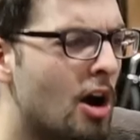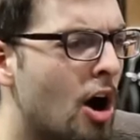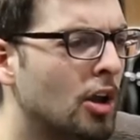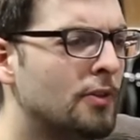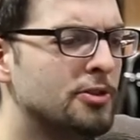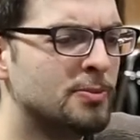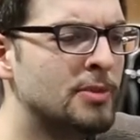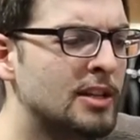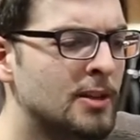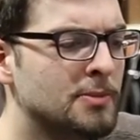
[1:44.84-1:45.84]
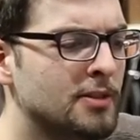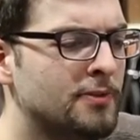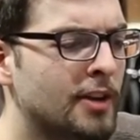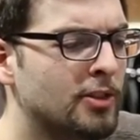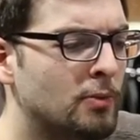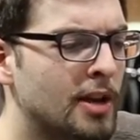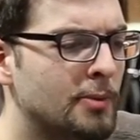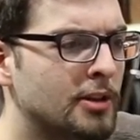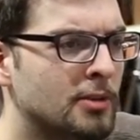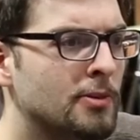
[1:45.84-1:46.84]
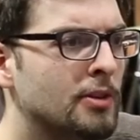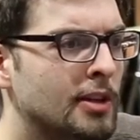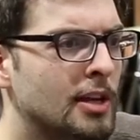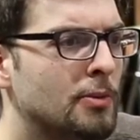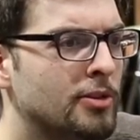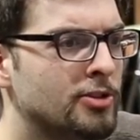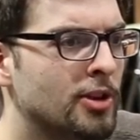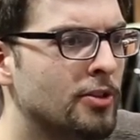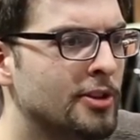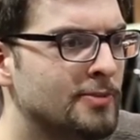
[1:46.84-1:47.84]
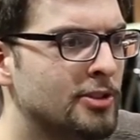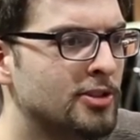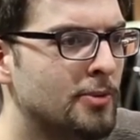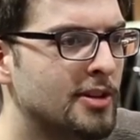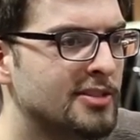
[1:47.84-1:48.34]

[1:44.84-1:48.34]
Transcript: all of those mediums affect the way we communicate with each other, especially when